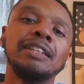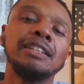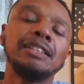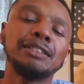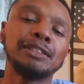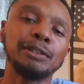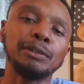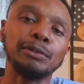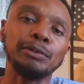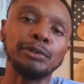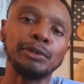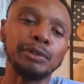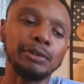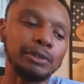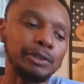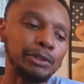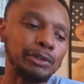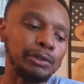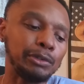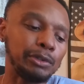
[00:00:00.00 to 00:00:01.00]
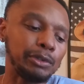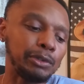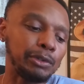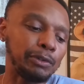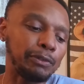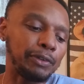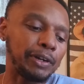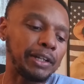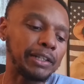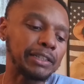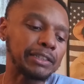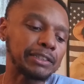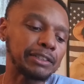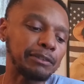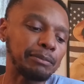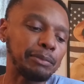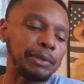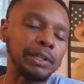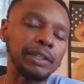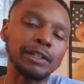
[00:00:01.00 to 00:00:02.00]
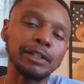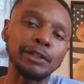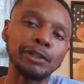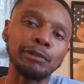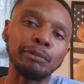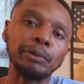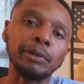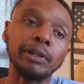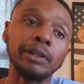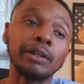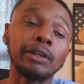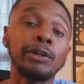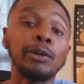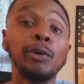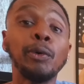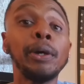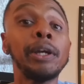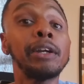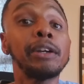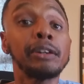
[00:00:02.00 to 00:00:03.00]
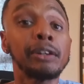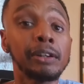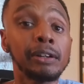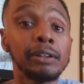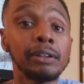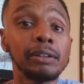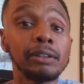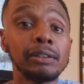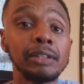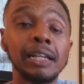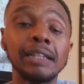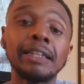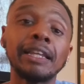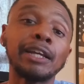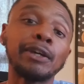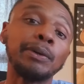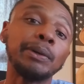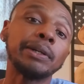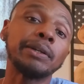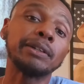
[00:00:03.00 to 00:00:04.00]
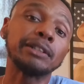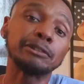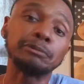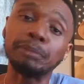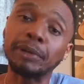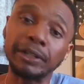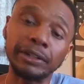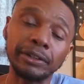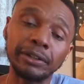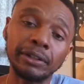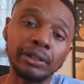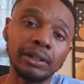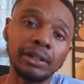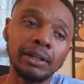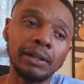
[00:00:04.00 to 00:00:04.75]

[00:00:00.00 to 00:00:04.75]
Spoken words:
So you'll find yourself being a little bit quicker, not that quicker is better,